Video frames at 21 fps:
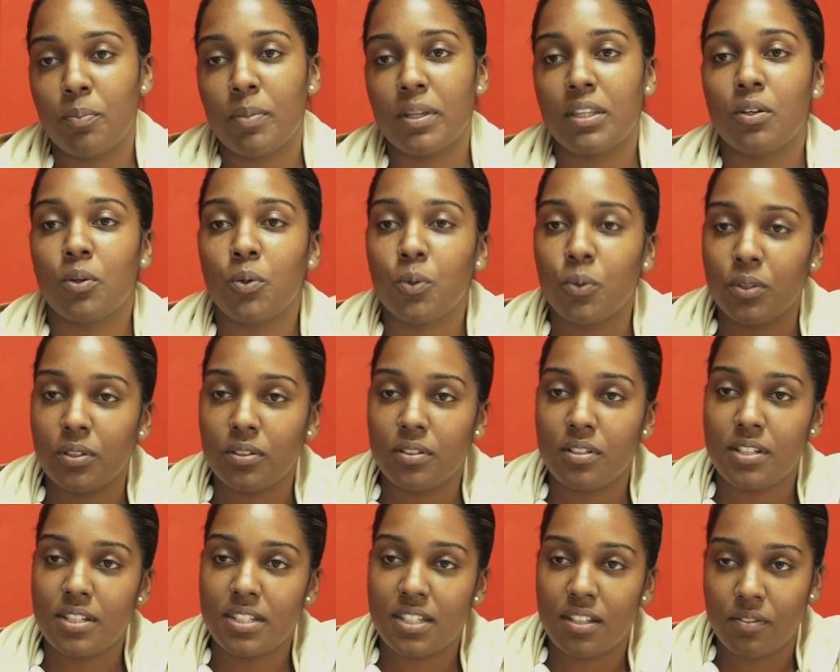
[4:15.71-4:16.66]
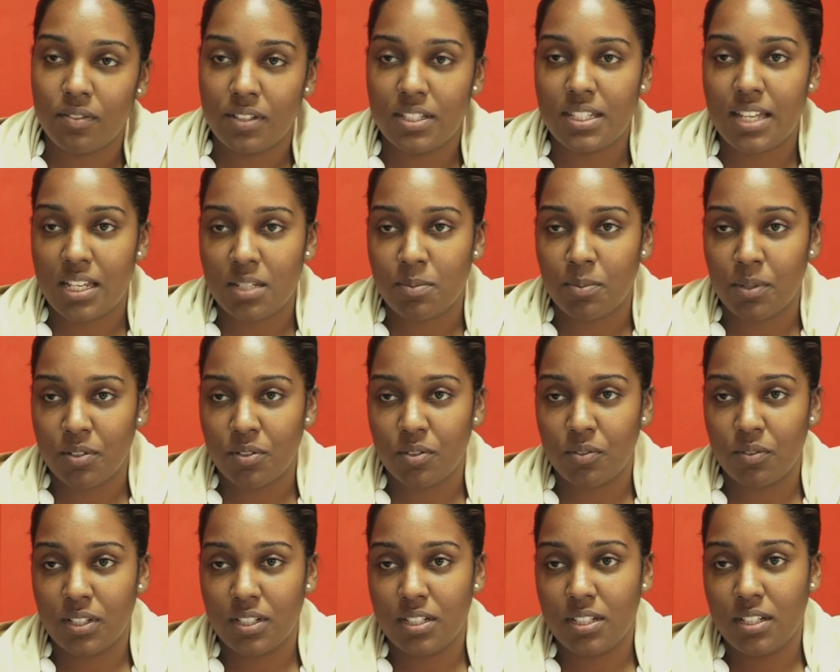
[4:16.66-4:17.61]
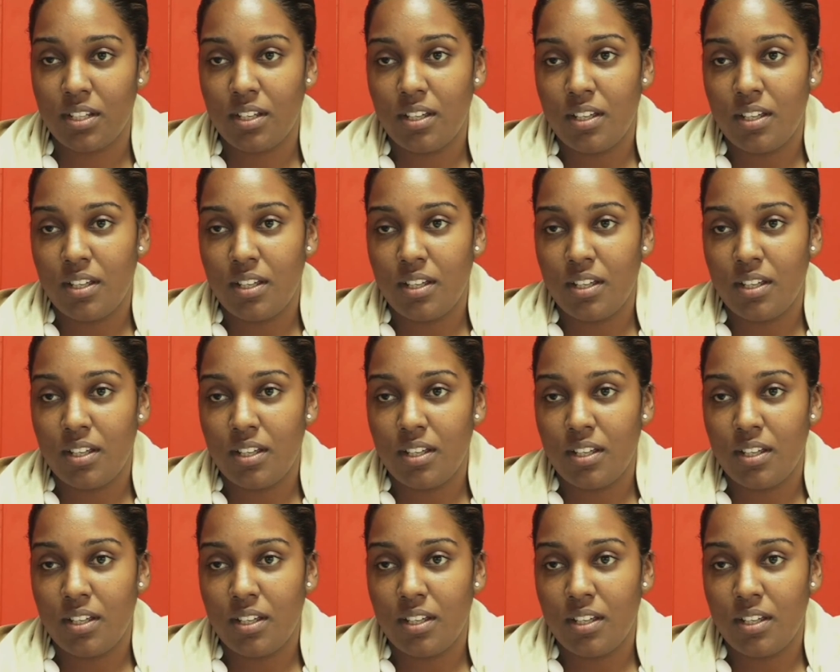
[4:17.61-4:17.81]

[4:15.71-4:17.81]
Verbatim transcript: but the whole service aspect of it.